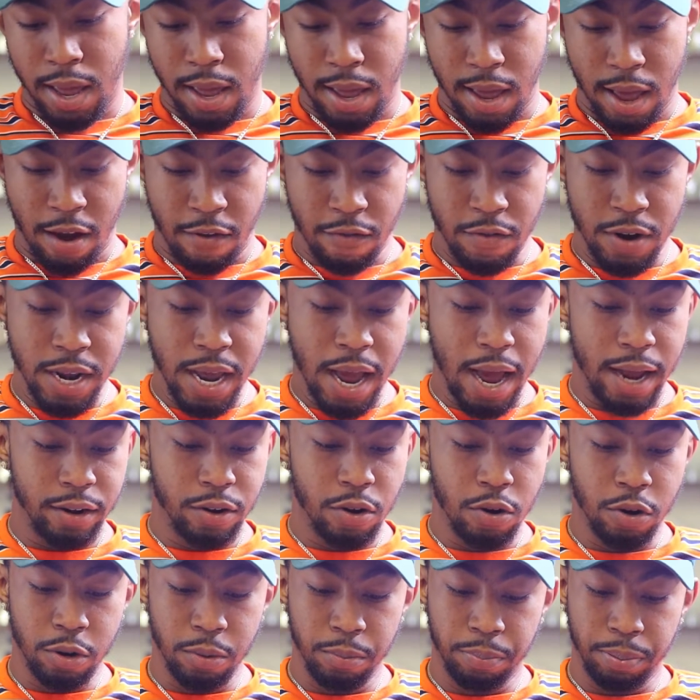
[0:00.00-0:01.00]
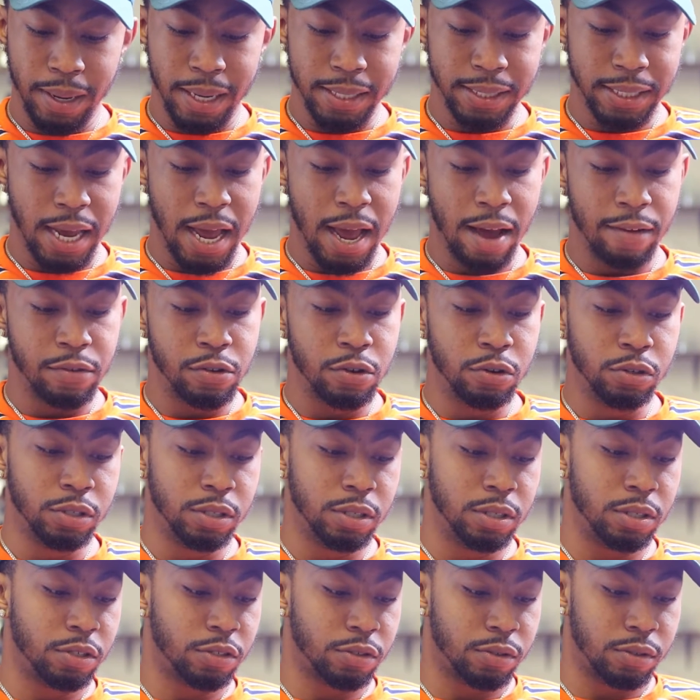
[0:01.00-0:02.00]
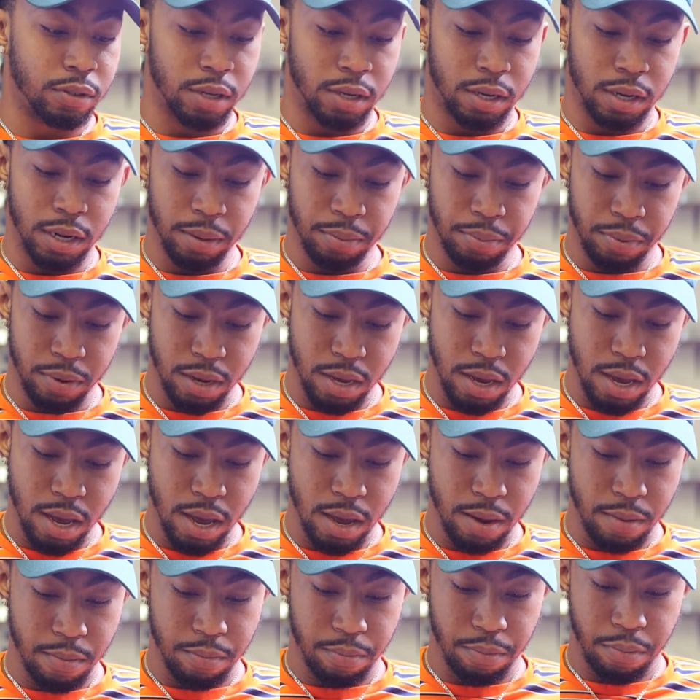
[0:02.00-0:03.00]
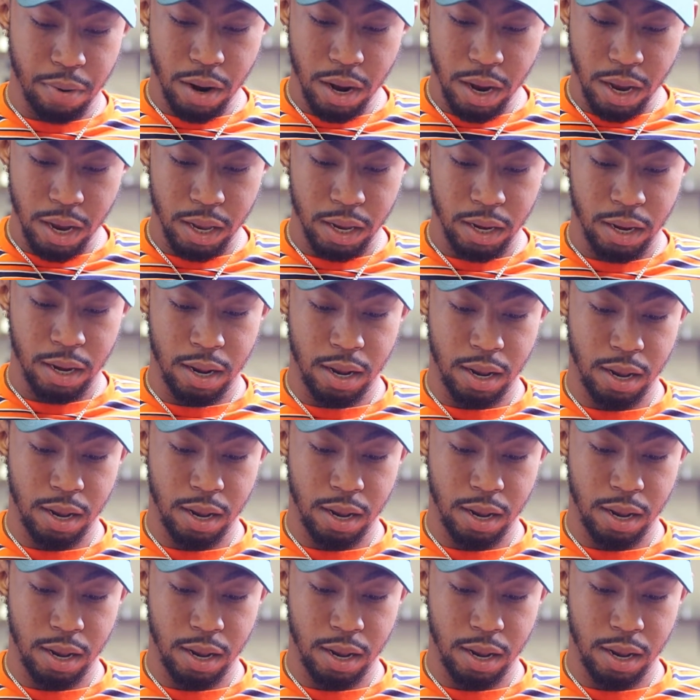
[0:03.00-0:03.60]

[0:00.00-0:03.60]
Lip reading: I really had no complaints. I haven't used the clipper yet, but